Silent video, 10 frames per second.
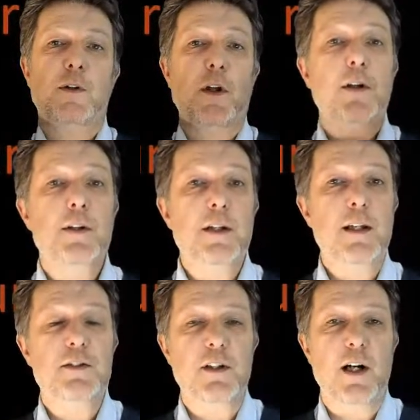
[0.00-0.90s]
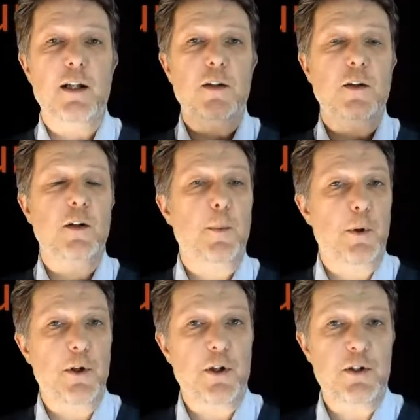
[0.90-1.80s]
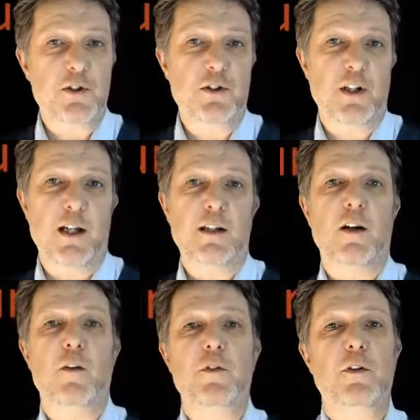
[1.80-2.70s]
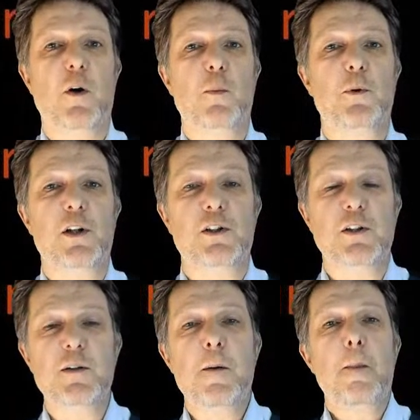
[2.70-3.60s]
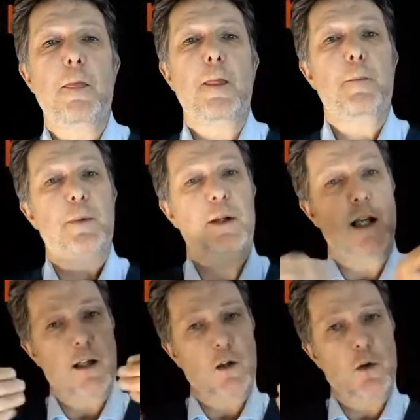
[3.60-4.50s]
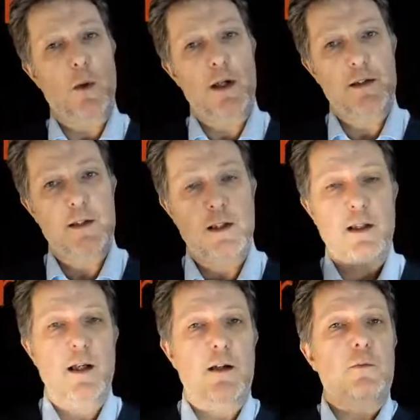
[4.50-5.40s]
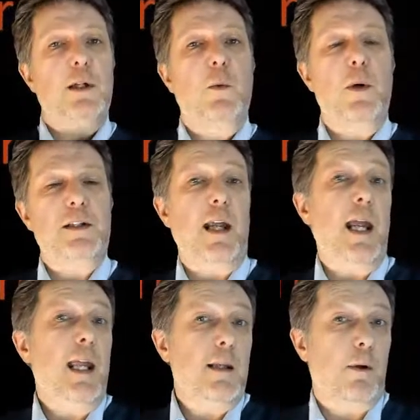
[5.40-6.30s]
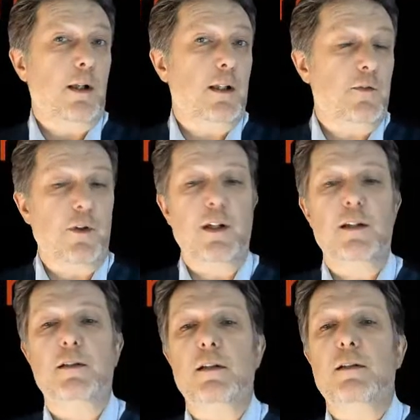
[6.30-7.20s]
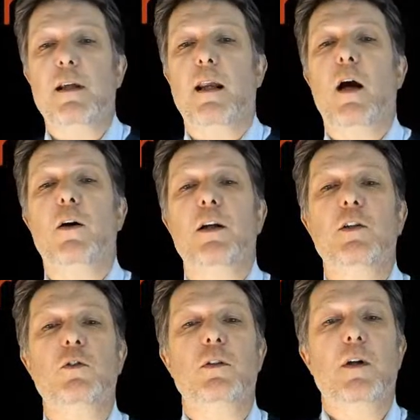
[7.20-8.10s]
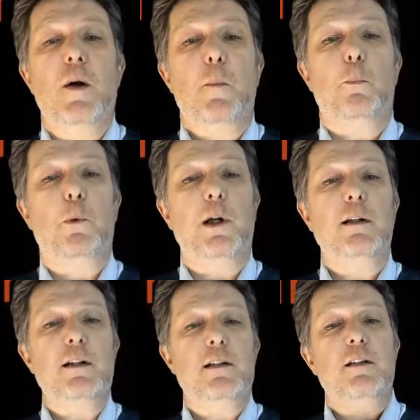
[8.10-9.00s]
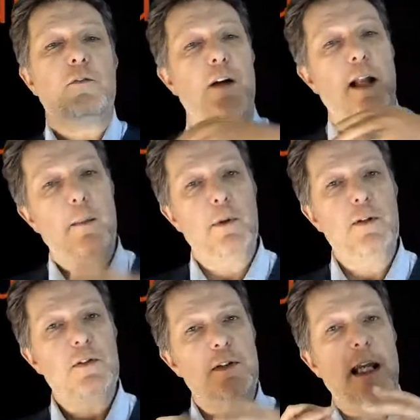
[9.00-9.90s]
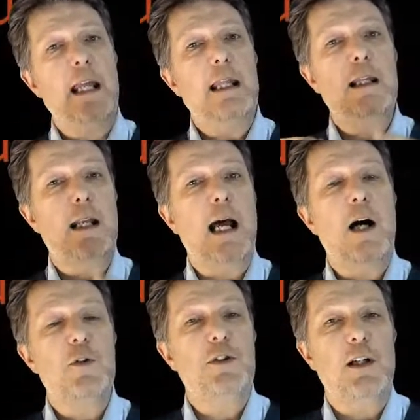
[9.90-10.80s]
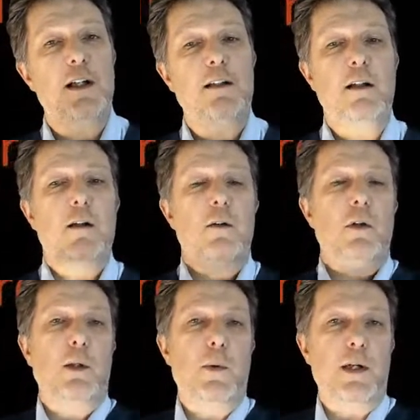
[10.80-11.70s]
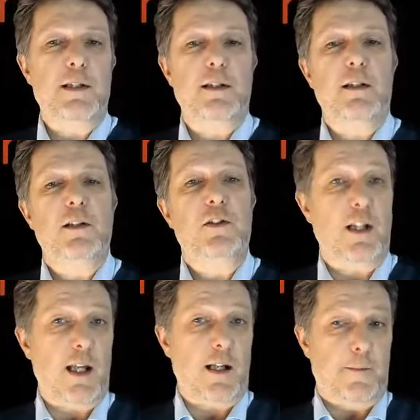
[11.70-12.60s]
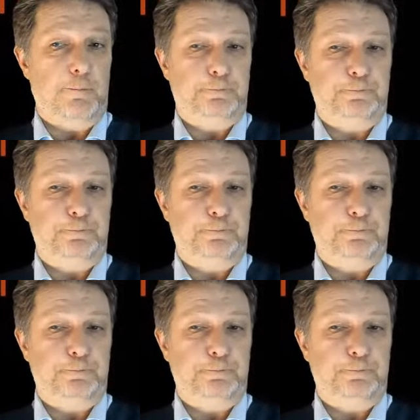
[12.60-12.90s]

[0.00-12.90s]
not on the inside, not on the production side of your operation. We got to look where's the request in the market, for instance, and how can you bring these developments in and outside requests together.